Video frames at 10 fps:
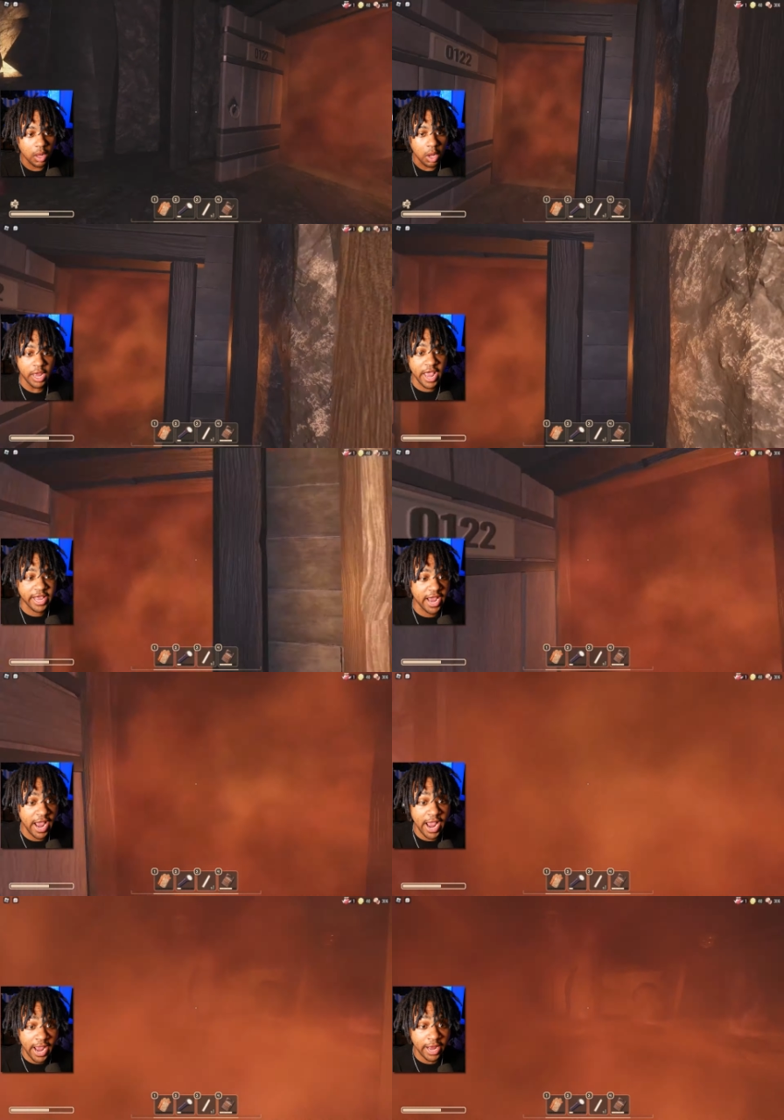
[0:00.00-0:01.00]
Iggy.
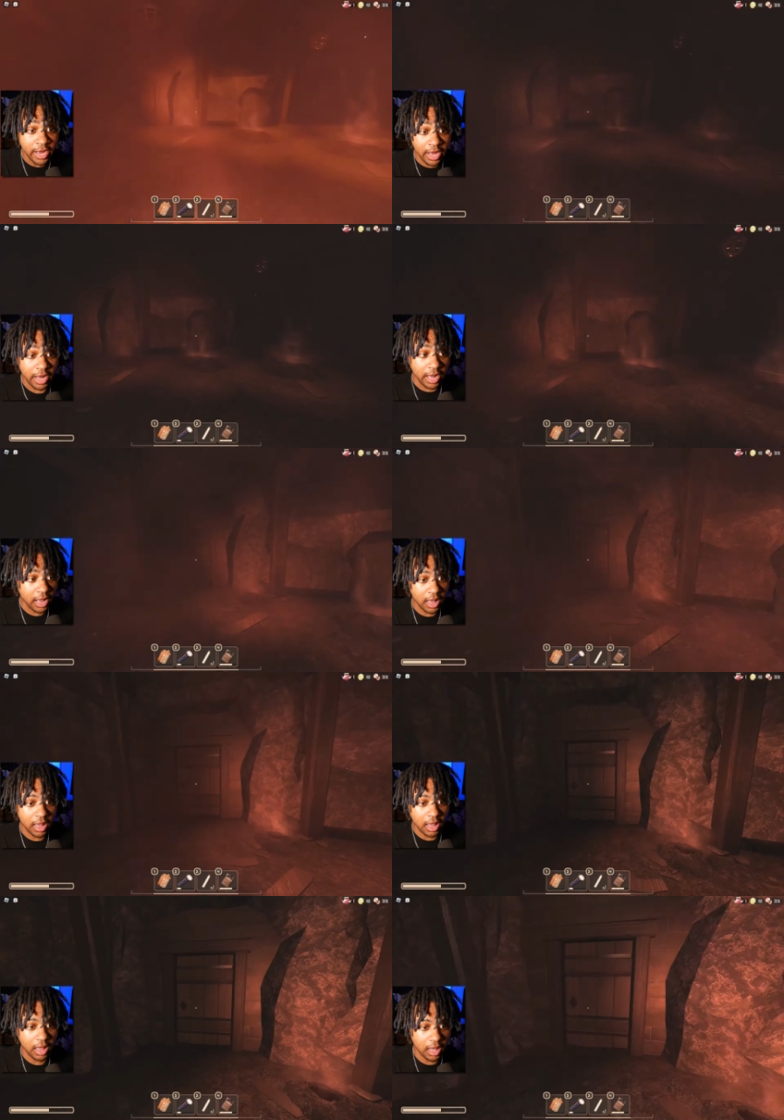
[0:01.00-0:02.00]
Oh.
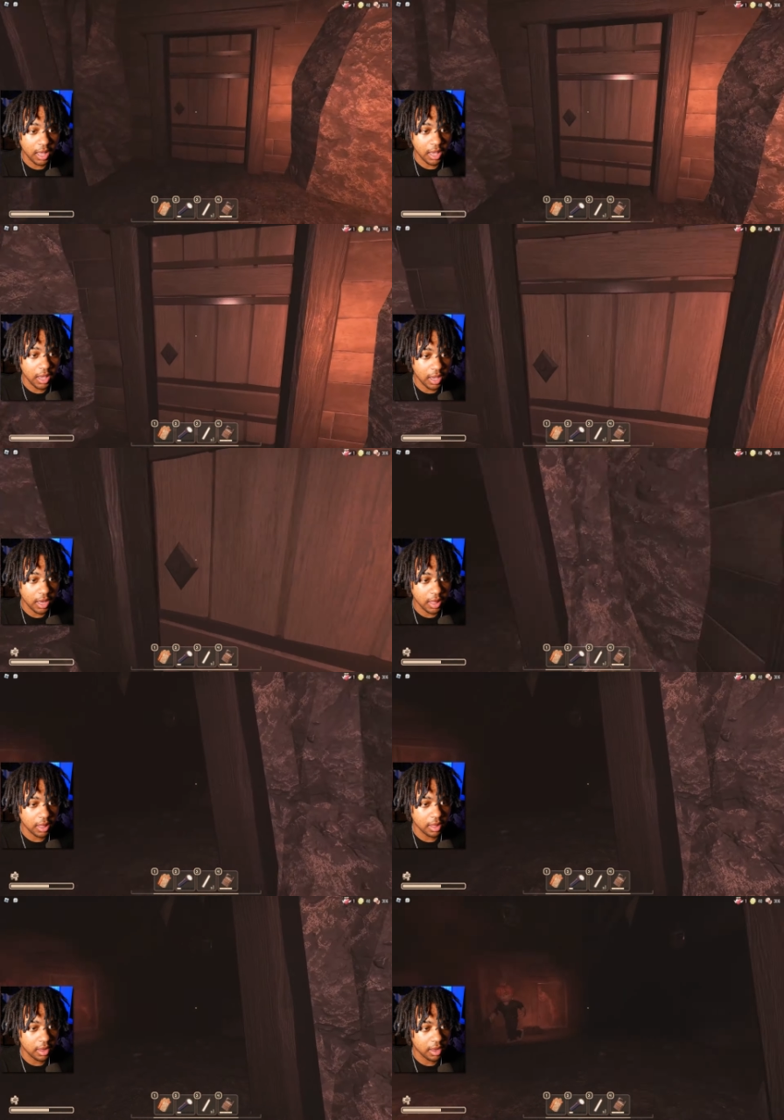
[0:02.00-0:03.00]

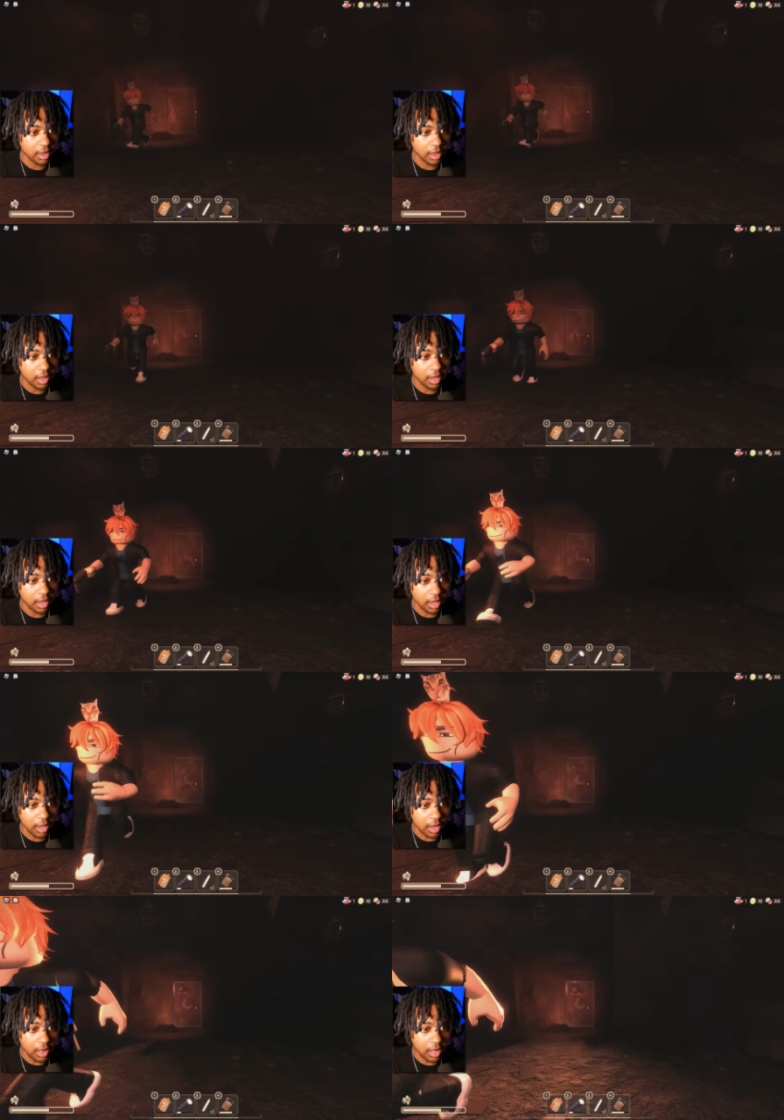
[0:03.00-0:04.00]
Oh no!
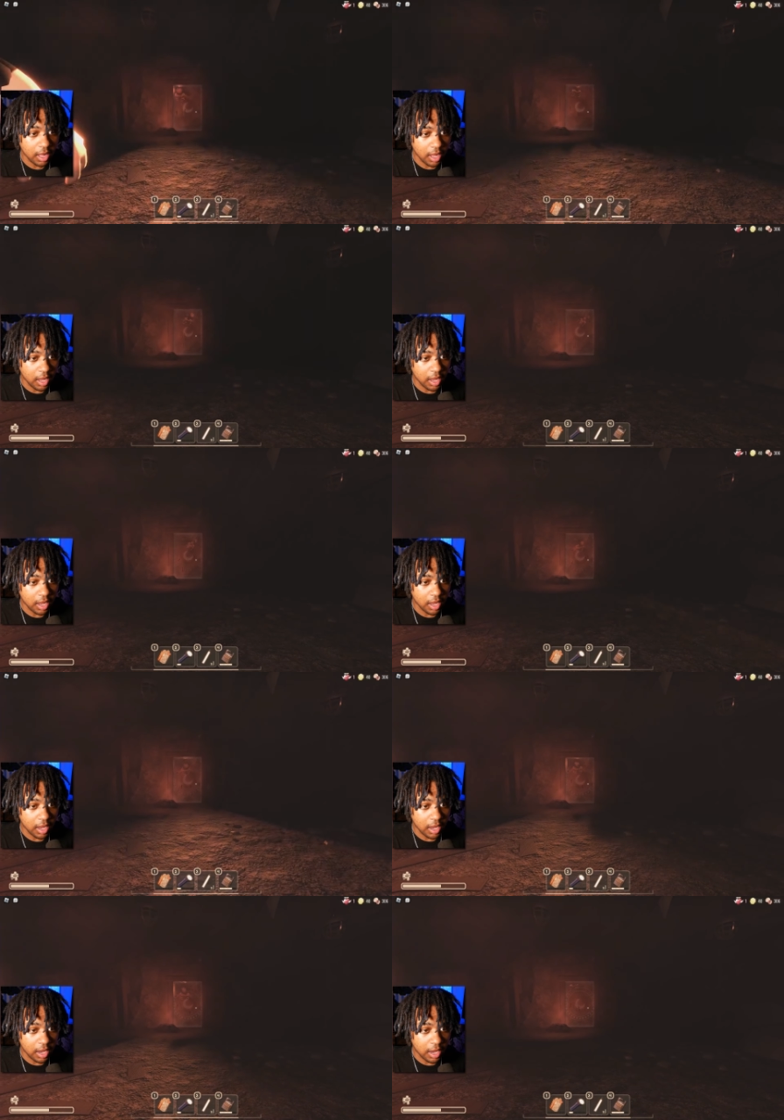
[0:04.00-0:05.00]
Oh no! Oh no!
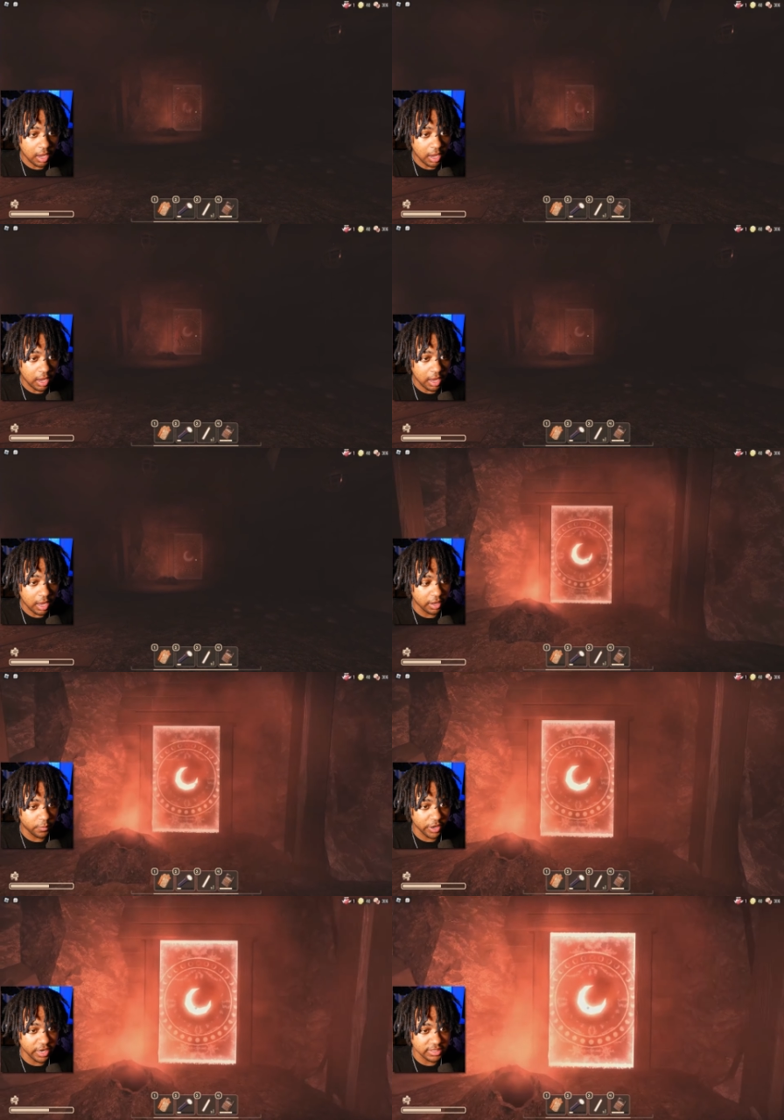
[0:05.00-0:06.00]
Oh no! Oh we're gonna, no! We're
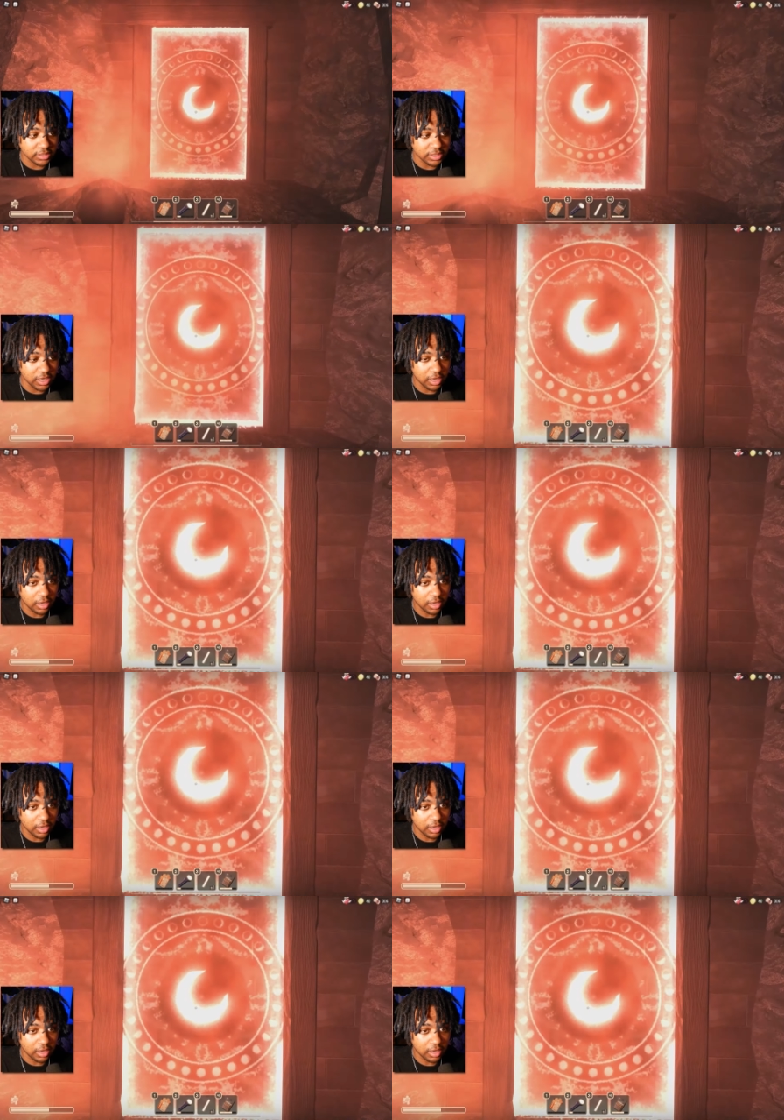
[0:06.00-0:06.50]
gonna have to sneak.